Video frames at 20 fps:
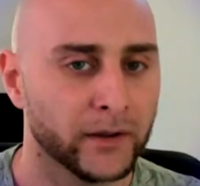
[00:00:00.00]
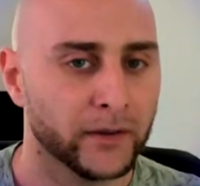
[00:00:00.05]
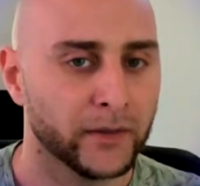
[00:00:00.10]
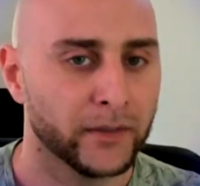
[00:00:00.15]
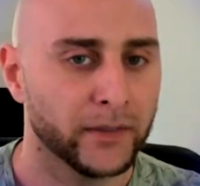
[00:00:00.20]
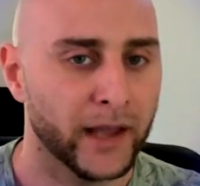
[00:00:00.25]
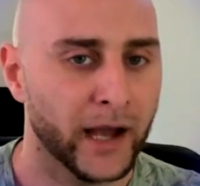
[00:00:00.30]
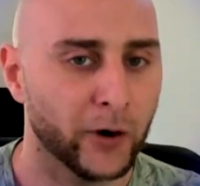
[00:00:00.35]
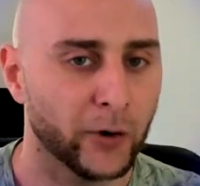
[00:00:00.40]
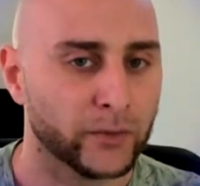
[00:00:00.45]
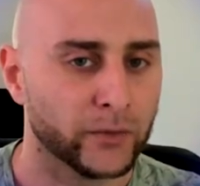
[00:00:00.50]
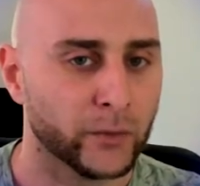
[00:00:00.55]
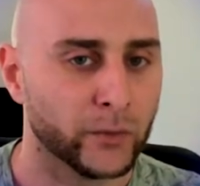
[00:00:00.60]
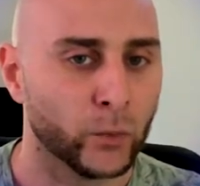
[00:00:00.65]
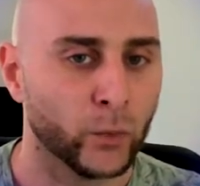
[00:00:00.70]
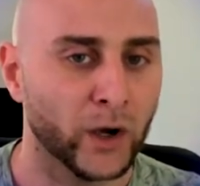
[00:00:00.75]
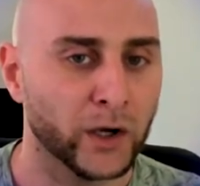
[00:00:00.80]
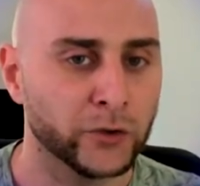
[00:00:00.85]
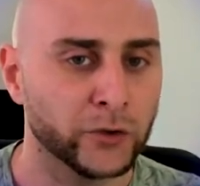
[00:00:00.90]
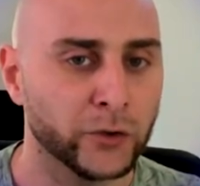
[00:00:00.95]
Now,
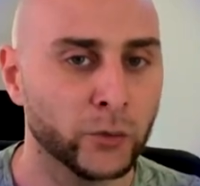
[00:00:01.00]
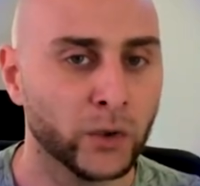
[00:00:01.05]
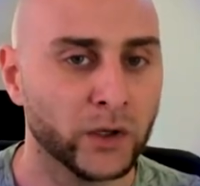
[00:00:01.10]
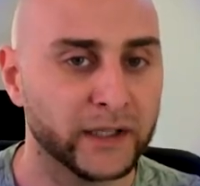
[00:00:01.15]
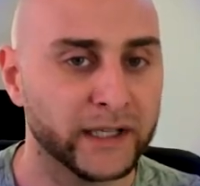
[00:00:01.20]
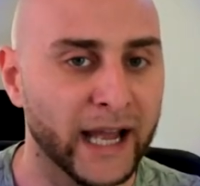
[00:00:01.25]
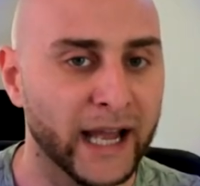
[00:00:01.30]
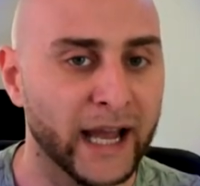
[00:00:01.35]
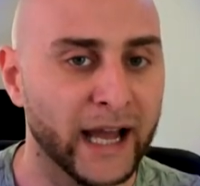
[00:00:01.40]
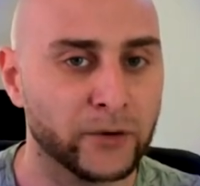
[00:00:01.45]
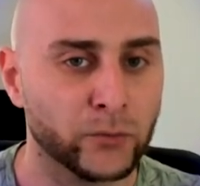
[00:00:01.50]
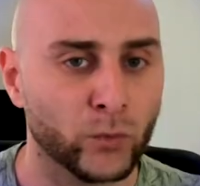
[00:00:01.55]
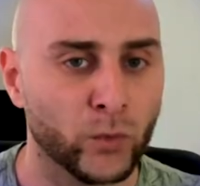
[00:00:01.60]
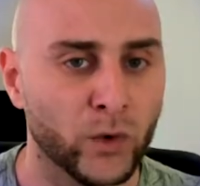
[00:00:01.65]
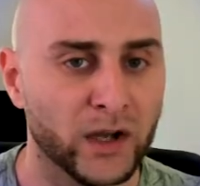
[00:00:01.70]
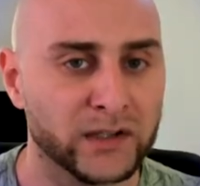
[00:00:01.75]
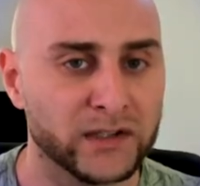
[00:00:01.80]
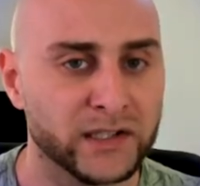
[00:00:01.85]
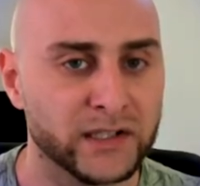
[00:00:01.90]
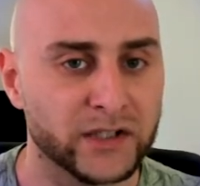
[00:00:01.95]
what you will get
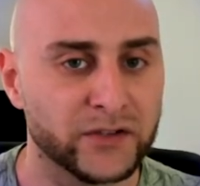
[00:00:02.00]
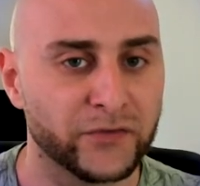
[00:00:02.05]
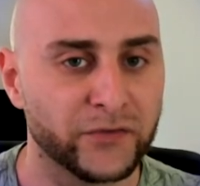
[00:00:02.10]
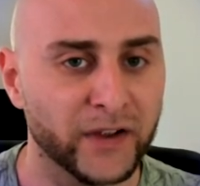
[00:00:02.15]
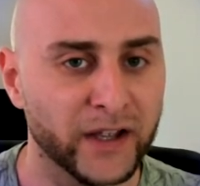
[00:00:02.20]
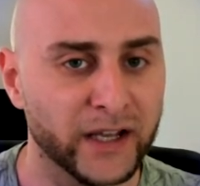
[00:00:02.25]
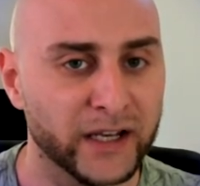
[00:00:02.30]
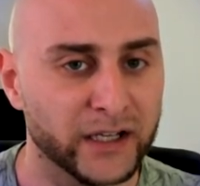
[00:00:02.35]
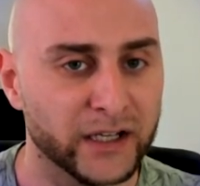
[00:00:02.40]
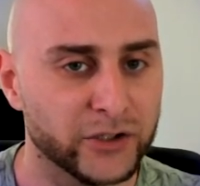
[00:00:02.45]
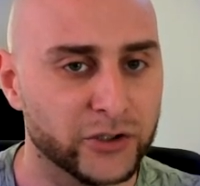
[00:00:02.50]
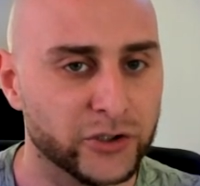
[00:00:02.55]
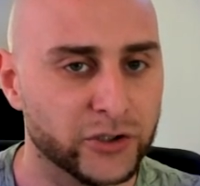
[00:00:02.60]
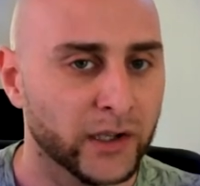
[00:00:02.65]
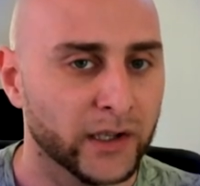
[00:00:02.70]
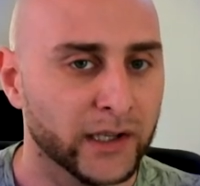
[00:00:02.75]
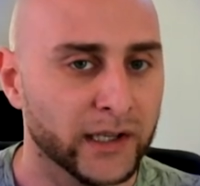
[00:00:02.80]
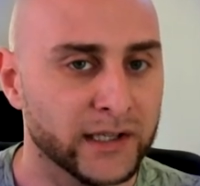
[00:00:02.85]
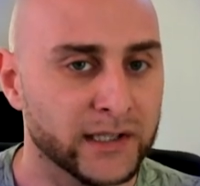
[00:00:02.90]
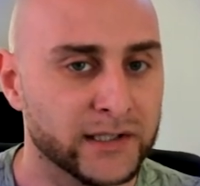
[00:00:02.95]
once it's
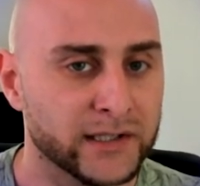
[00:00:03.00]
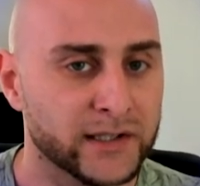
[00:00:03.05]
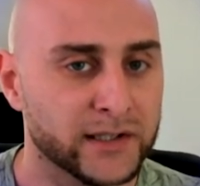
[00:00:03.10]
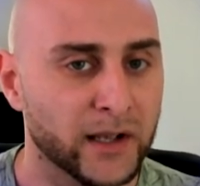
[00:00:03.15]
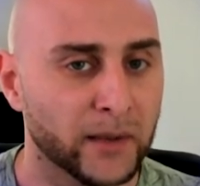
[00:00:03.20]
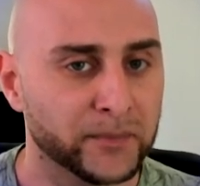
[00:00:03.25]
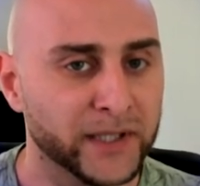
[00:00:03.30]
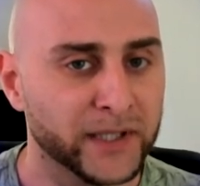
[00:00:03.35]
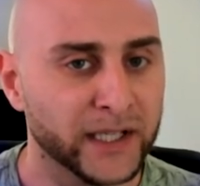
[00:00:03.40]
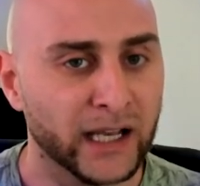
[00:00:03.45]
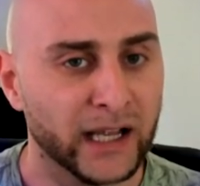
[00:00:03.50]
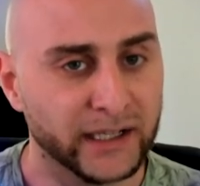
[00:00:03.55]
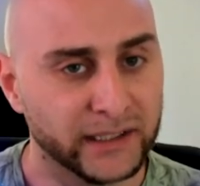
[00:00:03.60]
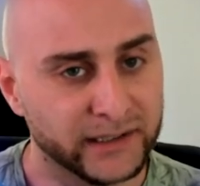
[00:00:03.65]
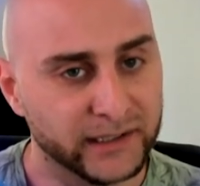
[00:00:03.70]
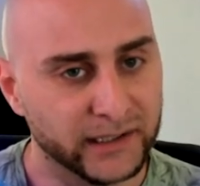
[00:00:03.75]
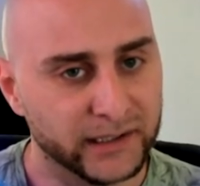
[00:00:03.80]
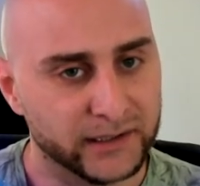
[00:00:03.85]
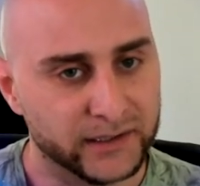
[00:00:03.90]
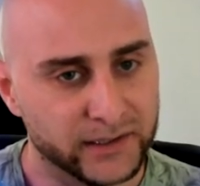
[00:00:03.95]
finished is something
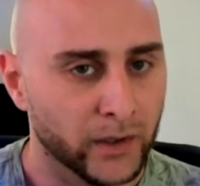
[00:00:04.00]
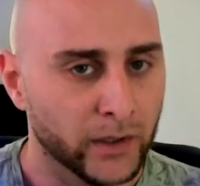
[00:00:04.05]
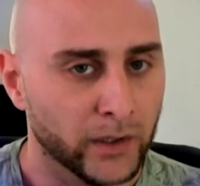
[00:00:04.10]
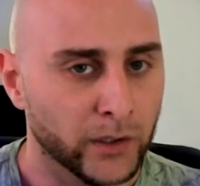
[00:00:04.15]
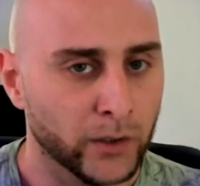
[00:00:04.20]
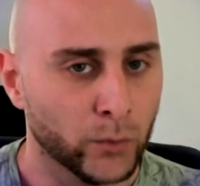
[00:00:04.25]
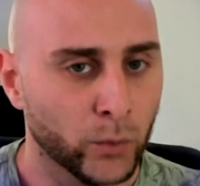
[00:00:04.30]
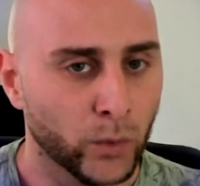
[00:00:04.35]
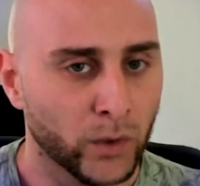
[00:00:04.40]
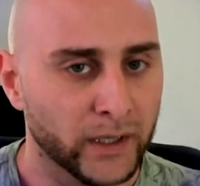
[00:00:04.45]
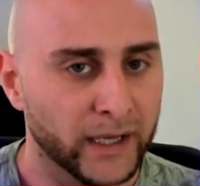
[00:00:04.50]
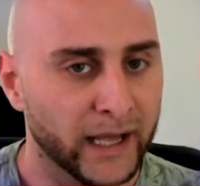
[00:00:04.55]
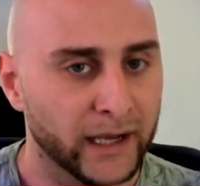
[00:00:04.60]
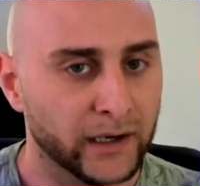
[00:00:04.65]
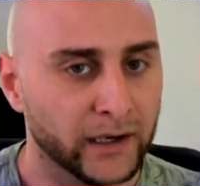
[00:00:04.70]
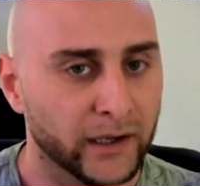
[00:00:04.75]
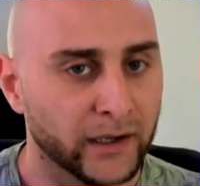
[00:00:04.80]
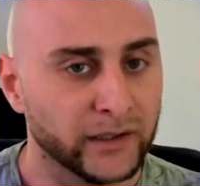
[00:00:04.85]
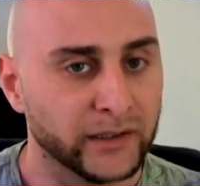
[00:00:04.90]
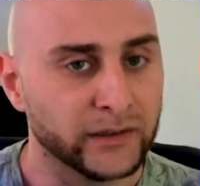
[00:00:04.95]
like this. You will
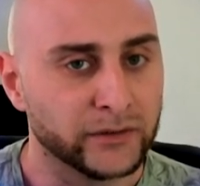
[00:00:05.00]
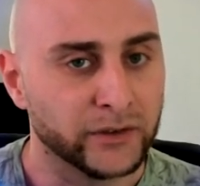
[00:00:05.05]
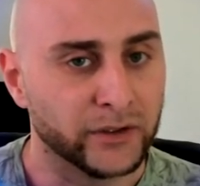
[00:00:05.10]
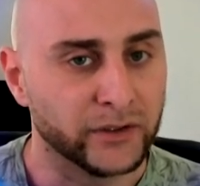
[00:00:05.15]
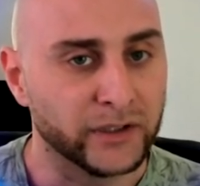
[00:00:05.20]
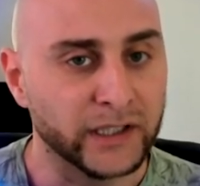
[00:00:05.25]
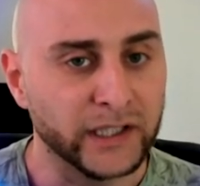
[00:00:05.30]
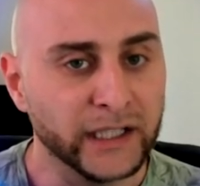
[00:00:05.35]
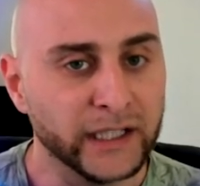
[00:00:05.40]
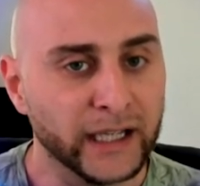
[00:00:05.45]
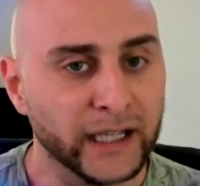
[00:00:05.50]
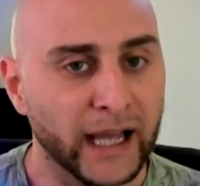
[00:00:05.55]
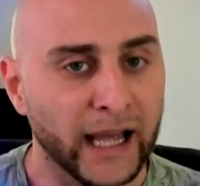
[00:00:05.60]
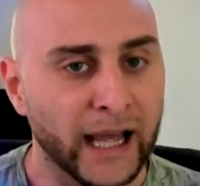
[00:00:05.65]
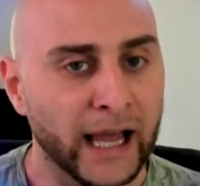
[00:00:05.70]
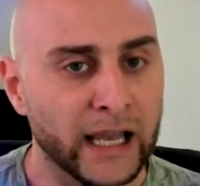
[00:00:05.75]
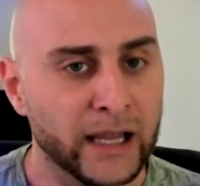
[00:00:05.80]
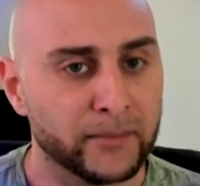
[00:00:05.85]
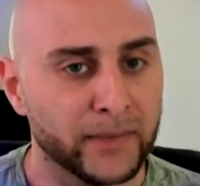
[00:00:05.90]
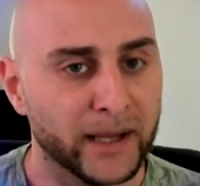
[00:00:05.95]
get the key
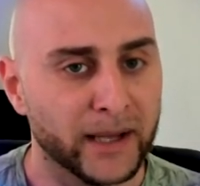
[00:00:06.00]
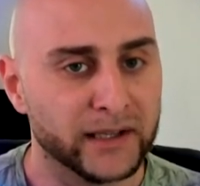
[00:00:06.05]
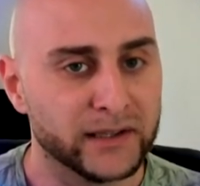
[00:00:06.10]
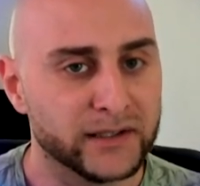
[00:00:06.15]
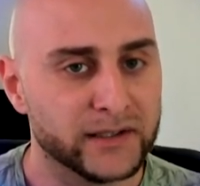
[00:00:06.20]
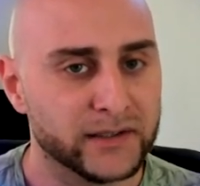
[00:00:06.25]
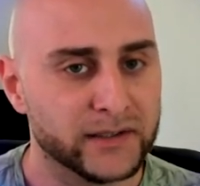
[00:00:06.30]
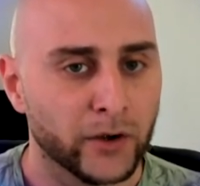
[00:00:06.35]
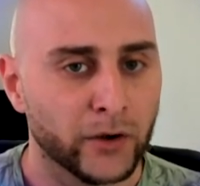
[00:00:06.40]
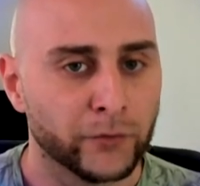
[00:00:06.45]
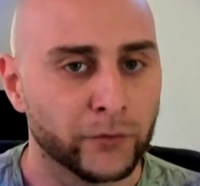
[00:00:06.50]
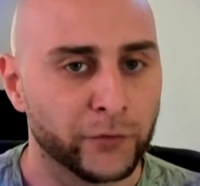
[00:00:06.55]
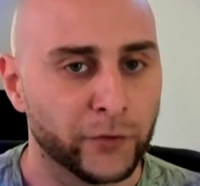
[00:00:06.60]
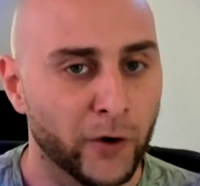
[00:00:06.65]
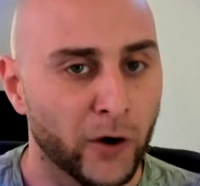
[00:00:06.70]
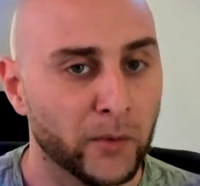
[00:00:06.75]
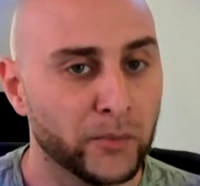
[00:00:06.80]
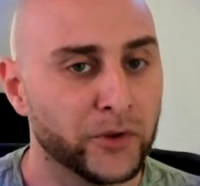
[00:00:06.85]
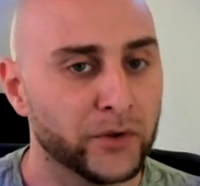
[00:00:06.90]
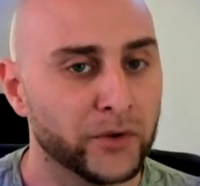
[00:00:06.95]
elements
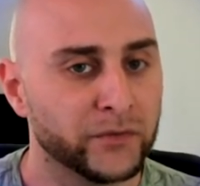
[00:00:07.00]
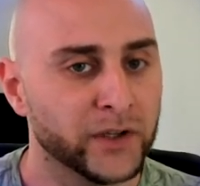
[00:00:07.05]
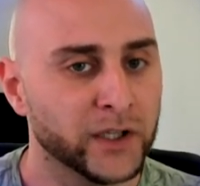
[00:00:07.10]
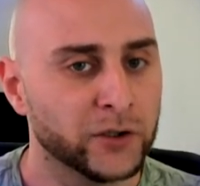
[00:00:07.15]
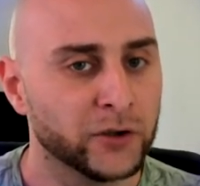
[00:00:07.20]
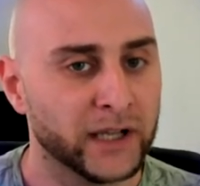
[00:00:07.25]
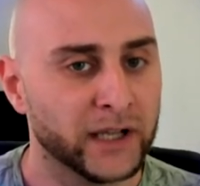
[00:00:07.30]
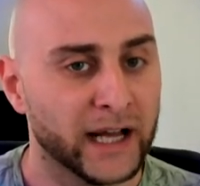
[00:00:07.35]
from the video that